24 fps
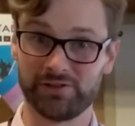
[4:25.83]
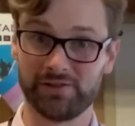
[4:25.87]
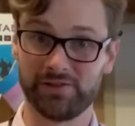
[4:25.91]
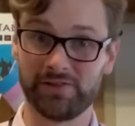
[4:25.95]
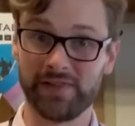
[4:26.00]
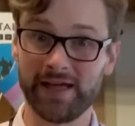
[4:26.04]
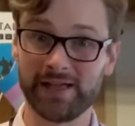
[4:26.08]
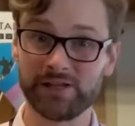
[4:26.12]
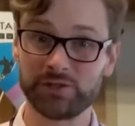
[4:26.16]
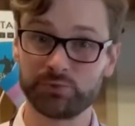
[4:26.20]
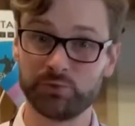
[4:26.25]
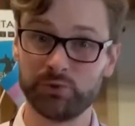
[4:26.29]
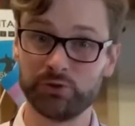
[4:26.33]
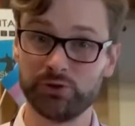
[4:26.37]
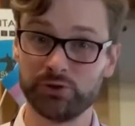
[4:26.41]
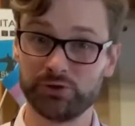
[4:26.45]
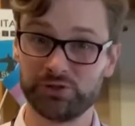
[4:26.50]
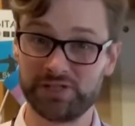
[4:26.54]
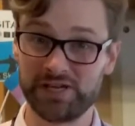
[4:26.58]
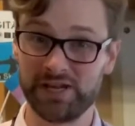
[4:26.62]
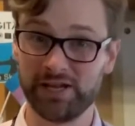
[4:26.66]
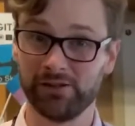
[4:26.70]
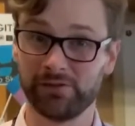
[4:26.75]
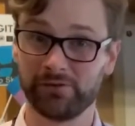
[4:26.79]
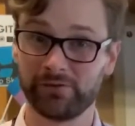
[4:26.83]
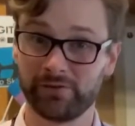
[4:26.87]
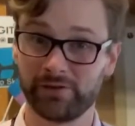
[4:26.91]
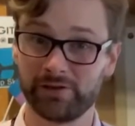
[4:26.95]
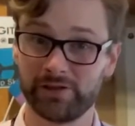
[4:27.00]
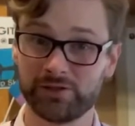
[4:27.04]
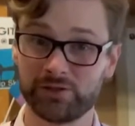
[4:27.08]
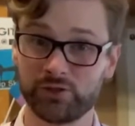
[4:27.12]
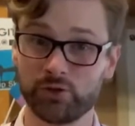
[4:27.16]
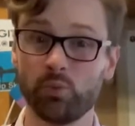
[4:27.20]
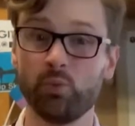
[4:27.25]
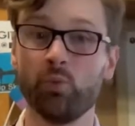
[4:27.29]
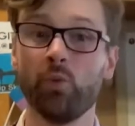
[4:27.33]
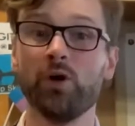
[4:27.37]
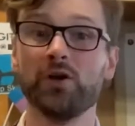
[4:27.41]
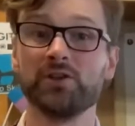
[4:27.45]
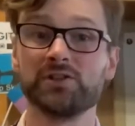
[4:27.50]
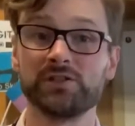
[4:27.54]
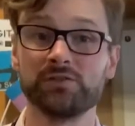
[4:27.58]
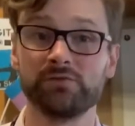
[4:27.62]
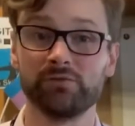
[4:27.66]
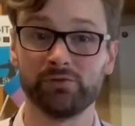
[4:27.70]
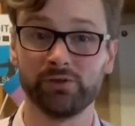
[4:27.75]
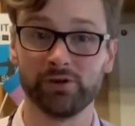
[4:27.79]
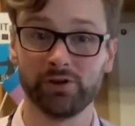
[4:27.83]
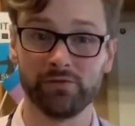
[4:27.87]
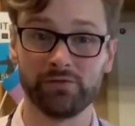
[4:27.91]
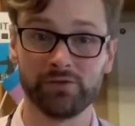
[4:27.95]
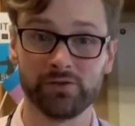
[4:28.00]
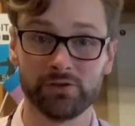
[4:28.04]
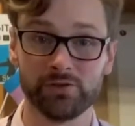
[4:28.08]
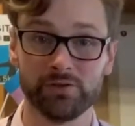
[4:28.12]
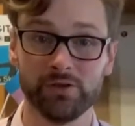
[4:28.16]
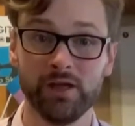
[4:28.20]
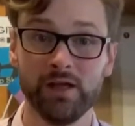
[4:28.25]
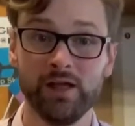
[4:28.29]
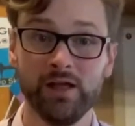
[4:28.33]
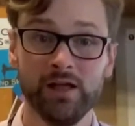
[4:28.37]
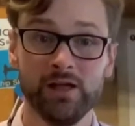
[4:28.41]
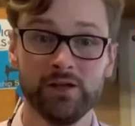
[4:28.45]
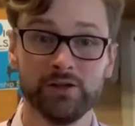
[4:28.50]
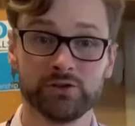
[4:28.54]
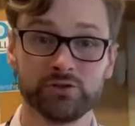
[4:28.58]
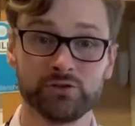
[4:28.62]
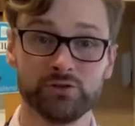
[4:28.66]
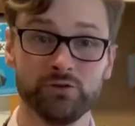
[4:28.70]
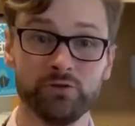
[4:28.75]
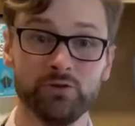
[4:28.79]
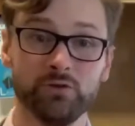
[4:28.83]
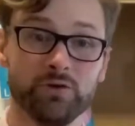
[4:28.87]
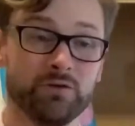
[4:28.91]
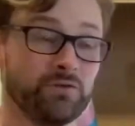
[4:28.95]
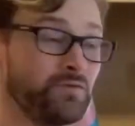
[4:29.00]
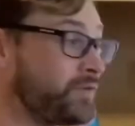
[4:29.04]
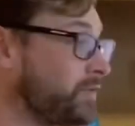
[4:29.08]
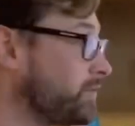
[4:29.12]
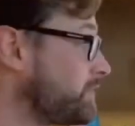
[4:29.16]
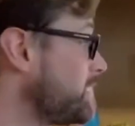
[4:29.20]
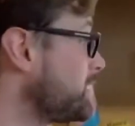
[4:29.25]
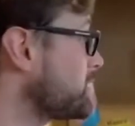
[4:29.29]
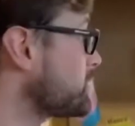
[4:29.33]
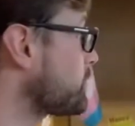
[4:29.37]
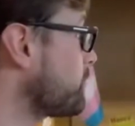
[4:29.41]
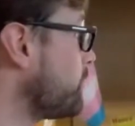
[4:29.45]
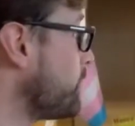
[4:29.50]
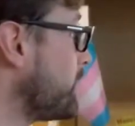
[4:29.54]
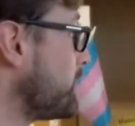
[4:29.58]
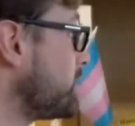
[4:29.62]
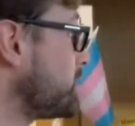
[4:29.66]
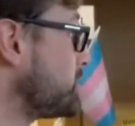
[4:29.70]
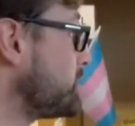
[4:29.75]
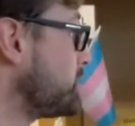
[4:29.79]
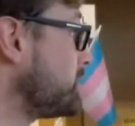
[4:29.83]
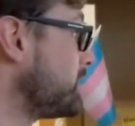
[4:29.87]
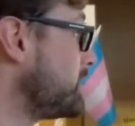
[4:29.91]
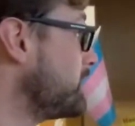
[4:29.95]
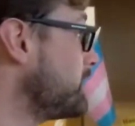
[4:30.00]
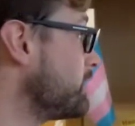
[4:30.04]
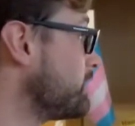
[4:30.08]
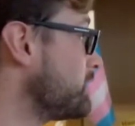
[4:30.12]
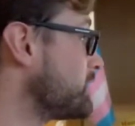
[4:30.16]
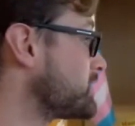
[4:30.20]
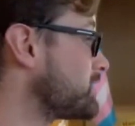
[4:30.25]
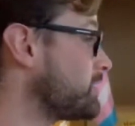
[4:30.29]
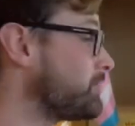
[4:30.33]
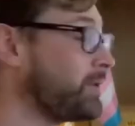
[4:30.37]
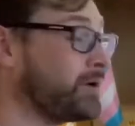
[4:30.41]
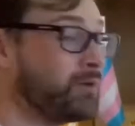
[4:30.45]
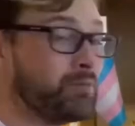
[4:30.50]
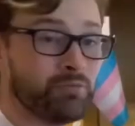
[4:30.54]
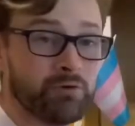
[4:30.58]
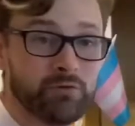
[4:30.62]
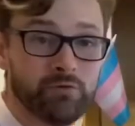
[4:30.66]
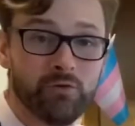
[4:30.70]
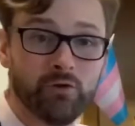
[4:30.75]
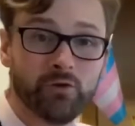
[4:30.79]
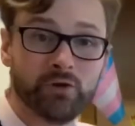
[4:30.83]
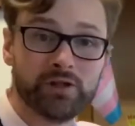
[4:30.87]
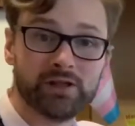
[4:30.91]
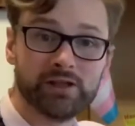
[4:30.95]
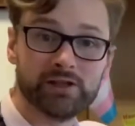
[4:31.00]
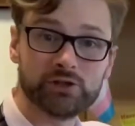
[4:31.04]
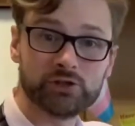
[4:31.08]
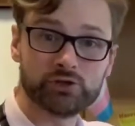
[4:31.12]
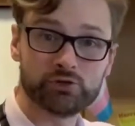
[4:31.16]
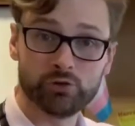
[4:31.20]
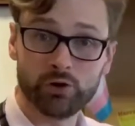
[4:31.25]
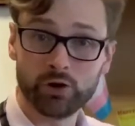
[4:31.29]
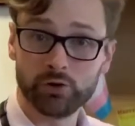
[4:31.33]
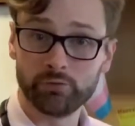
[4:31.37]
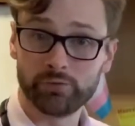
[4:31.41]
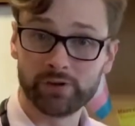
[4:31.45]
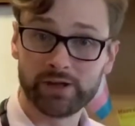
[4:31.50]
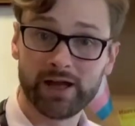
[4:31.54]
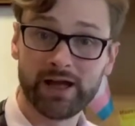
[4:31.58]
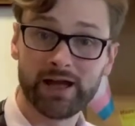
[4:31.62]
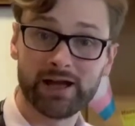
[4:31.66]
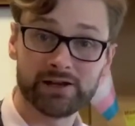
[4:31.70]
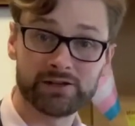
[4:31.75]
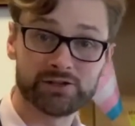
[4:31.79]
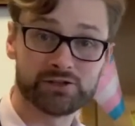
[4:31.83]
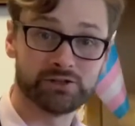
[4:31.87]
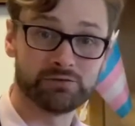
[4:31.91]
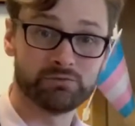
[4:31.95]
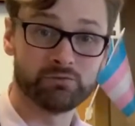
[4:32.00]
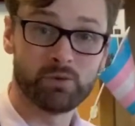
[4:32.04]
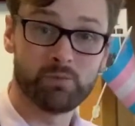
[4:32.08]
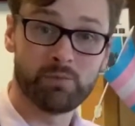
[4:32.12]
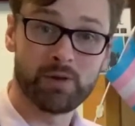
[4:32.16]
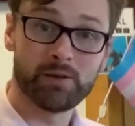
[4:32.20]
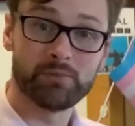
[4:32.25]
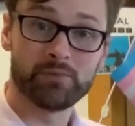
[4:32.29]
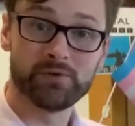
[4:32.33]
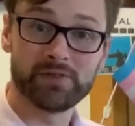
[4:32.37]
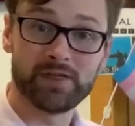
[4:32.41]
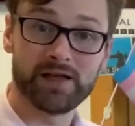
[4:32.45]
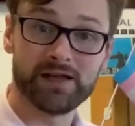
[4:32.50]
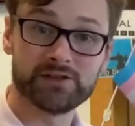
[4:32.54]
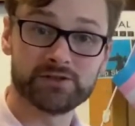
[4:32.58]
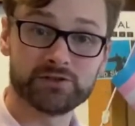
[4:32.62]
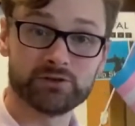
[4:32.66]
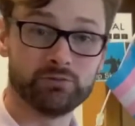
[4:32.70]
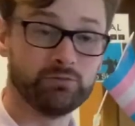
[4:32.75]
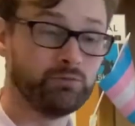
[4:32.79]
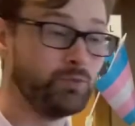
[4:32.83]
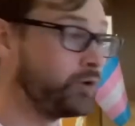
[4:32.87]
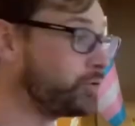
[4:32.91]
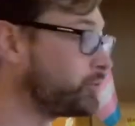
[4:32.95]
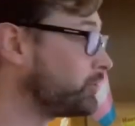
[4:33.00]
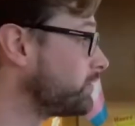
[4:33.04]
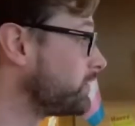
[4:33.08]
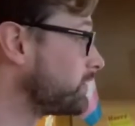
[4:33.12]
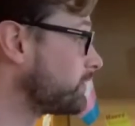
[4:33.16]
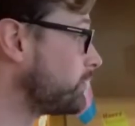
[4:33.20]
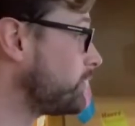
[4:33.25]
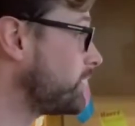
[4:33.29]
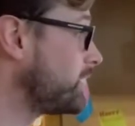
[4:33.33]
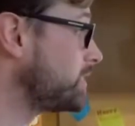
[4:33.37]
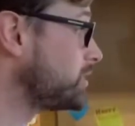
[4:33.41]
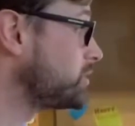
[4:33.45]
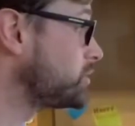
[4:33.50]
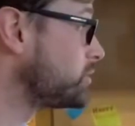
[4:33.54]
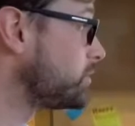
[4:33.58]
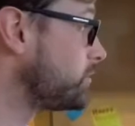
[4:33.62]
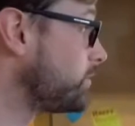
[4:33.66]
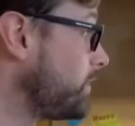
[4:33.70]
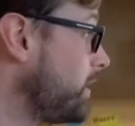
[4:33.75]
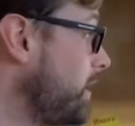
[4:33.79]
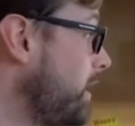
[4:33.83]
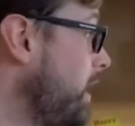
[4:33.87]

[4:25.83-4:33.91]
That's when you're tailoring it to what's in front of you. So for this question here, it's about provoking a strong reaction. Remember, that's our model question.